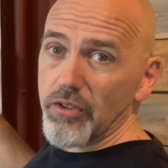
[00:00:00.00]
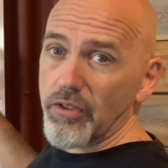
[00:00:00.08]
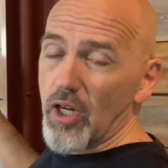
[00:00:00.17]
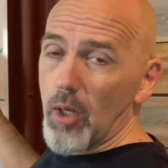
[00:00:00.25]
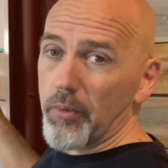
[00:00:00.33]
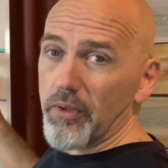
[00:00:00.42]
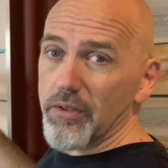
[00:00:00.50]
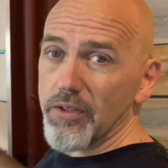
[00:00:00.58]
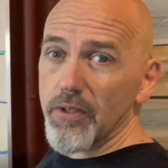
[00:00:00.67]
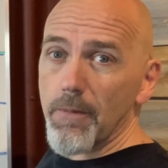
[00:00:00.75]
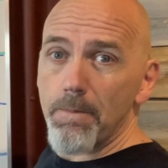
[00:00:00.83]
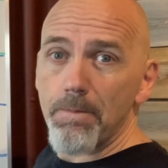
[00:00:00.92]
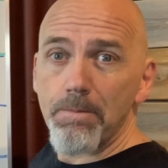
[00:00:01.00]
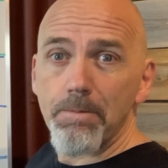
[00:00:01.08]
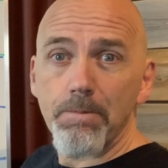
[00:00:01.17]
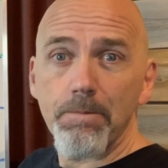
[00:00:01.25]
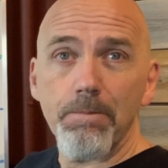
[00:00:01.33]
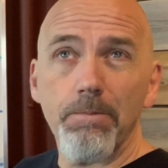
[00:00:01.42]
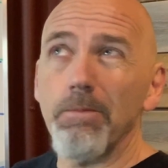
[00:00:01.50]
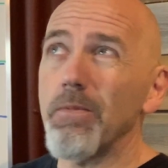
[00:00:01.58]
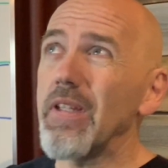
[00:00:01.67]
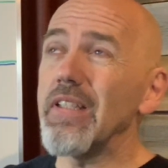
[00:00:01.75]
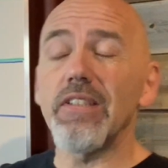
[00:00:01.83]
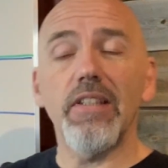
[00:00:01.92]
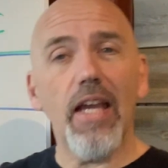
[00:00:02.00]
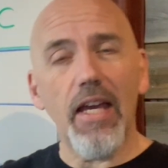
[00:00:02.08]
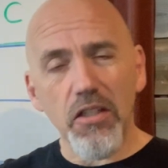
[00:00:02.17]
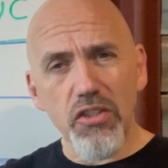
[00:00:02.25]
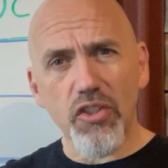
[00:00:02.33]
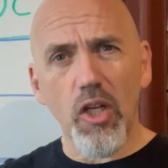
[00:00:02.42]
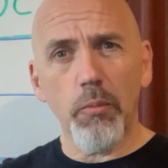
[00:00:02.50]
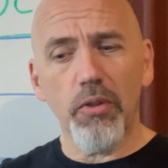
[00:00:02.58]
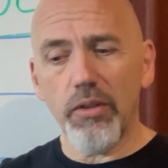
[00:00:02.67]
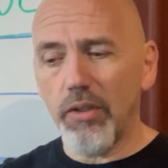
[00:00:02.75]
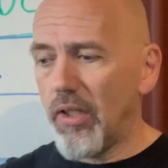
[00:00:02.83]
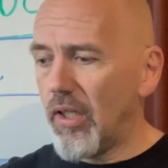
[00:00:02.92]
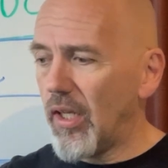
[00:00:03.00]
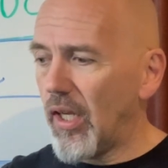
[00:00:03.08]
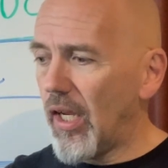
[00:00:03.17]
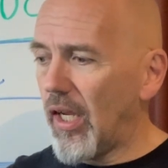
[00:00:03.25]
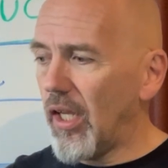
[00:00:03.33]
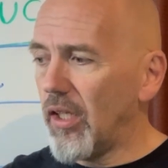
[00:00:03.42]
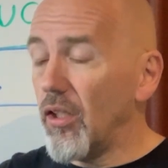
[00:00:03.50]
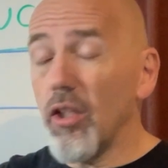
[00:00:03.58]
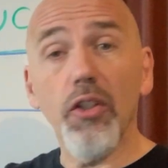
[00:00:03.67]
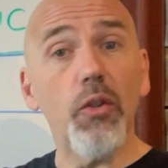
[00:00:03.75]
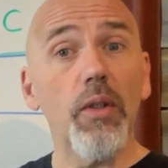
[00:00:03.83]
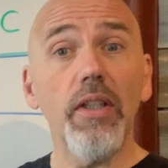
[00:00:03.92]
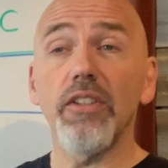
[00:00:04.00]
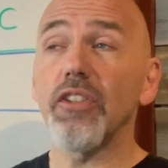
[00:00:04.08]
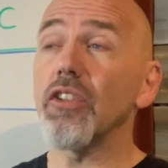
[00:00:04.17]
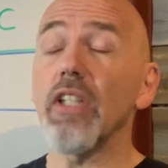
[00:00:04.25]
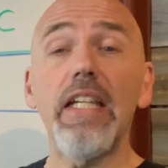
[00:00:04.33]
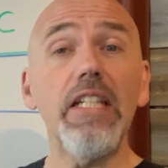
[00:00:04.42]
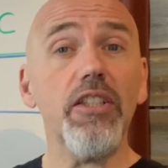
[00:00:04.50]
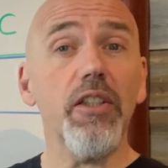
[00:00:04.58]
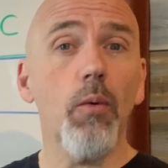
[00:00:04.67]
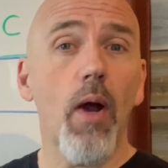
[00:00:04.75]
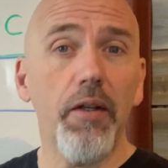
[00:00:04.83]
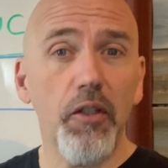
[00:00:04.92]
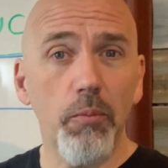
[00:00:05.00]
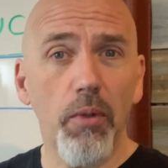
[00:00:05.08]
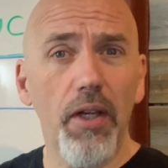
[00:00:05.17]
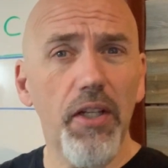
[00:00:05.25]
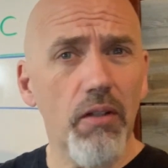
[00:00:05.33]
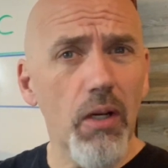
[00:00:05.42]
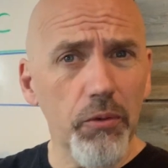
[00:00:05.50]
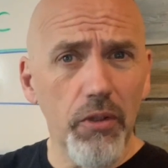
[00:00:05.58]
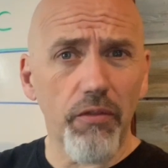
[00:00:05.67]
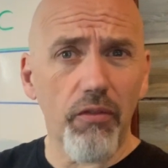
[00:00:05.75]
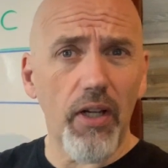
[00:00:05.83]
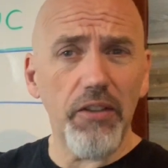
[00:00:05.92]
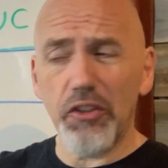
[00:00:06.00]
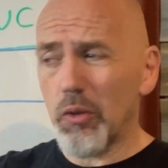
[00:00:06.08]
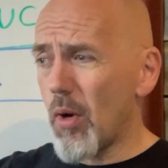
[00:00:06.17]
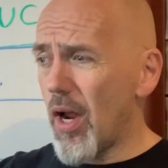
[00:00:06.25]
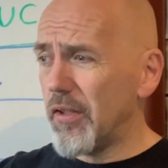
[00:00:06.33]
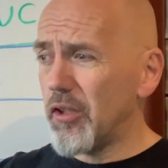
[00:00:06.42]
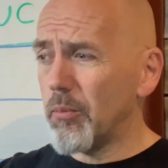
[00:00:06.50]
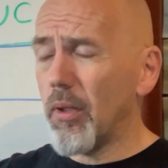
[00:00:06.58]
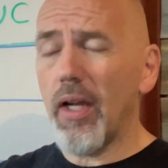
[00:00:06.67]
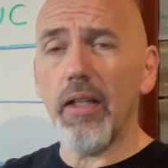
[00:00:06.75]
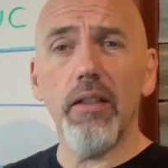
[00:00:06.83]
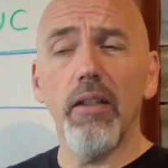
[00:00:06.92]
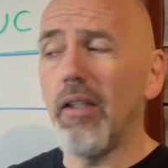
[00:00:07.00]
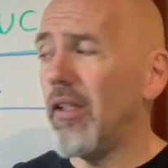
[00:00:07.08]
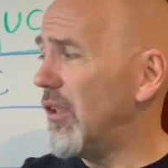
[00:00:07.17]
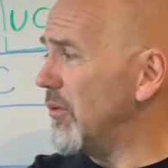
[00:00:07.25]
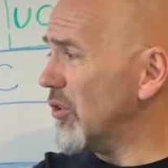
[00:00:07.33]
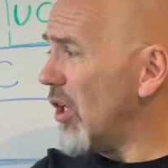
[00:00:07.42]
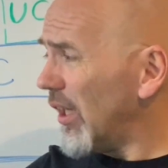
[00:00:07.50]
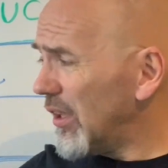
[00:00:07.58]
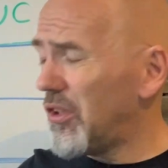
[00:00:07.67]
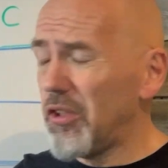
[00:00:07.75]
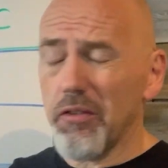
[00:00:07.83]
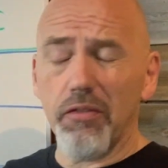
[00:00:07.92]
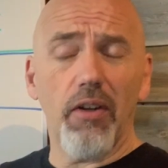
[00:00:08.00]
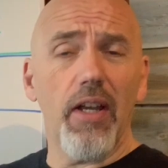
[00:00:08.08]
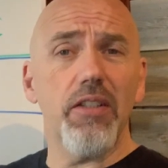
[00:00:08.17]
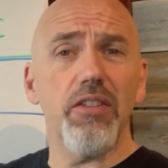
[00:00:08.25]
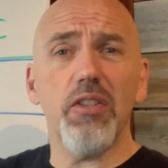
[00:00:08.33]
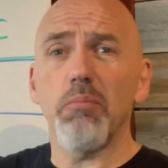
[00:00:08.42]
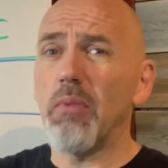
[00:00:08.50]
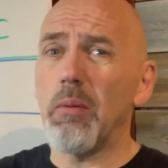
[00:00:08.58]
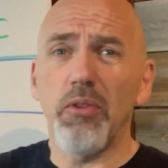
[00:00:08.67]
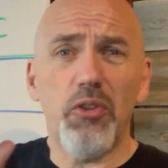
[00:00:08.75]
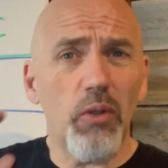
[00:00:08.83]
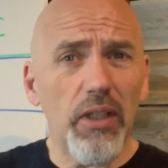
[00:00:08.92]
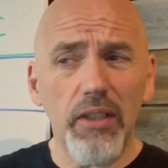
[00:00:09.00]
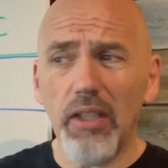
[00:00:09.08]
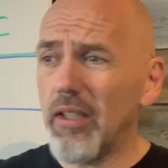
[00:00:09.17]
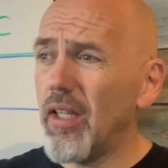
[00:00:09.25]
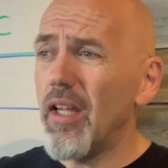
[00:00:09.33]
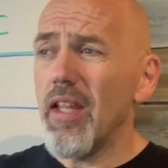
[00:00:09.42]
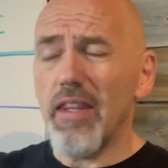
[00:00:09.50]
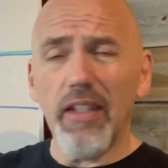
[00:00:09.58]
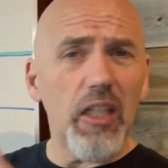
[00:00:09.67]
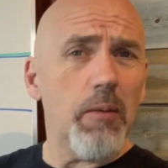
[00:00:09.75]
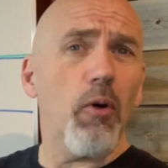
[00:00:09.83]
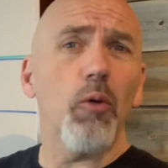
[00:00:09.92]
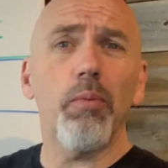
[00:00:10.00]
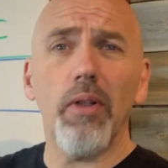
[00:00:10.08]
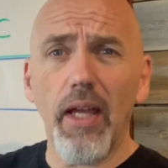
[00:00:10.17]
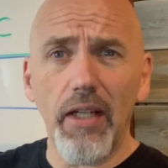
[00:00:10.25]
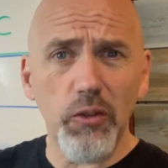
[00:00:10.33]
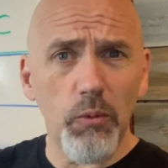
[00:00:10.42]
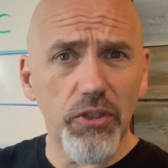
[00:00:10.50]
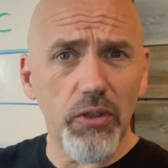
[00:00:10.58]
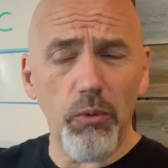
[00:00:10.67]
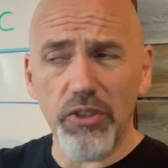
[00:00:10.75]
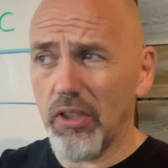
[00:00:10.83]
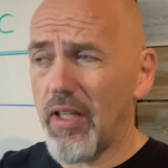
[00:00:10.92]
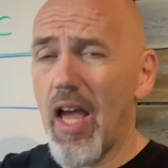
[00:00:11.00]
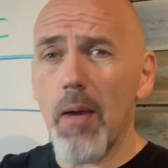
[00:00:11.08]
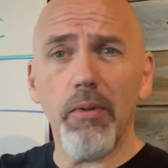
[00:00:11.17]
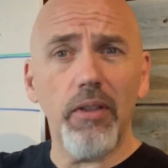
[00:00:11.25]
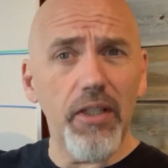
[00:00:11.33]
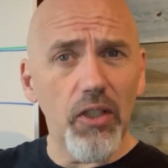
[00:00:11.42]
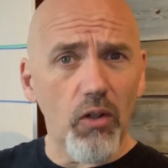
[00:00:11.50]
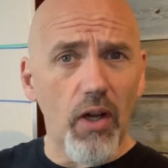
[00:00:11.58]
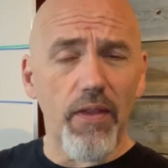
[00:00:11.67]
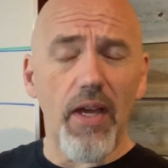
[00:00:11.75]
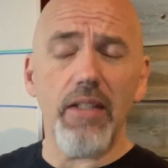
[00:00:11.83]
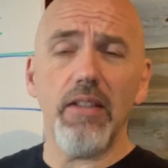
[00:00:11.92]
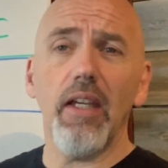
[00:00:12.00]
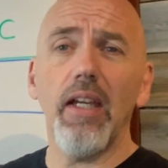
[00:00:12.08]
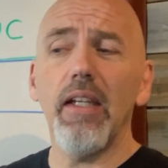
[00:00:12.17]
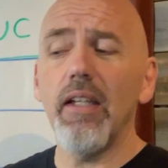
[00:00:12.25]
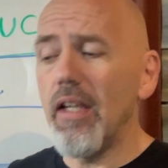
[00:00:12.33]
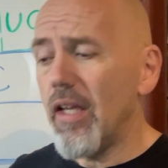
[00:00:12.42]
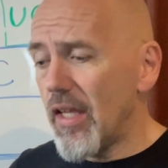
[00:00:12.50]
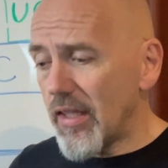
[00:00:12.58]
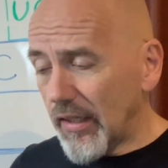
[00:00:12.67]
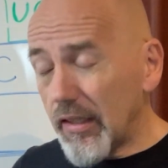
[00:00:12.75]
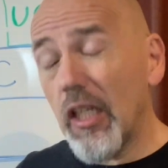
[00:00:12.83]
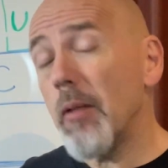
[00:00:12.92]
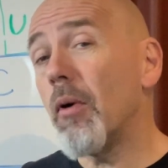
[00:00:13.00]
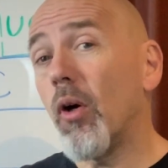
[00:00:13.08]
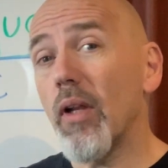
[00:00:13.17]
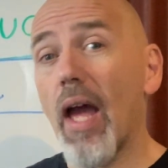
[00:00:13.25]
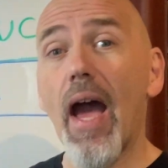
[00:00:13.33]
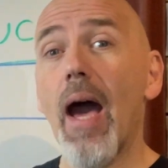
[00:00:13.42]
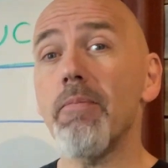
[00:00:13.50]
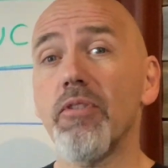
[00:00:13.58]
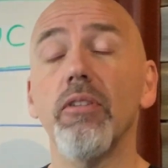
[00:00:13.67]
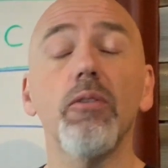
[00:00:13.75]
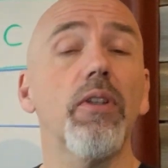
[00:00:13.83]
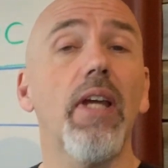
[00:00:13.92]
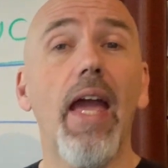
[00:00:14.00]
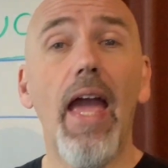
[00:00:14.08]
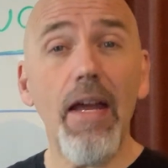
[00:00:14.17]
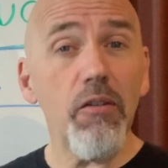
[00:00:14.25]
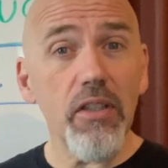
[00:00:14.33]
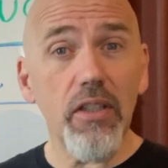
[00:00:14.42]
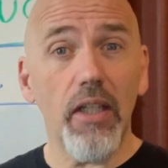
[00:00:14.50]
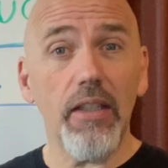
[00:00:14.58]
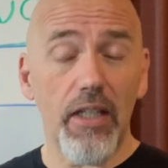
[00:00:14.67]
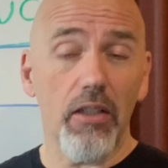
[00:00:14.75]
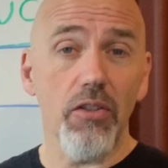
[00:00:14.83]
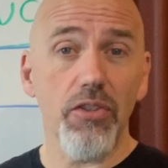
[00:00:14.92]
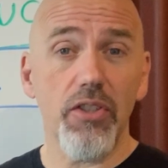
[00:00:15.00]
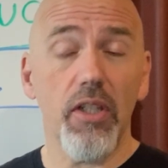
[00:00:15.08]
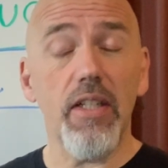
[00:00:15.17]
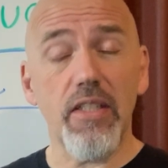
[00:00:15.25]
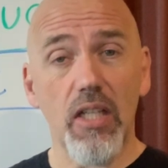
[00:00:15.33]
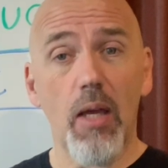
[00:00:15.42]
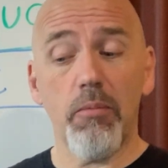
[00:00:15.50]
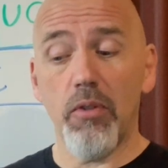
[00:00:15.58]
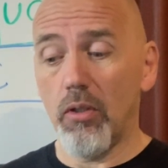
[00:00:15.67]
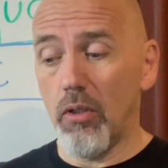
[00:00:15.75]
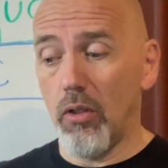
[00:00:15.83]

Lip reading: competence. It's the end of summer and you're easily riding your bike. You're out with your friends, you're riding your bike, talking to your friends, maybe drinking, thinking about plans of what's going to happen later on that day, thinking about absolutely everything else except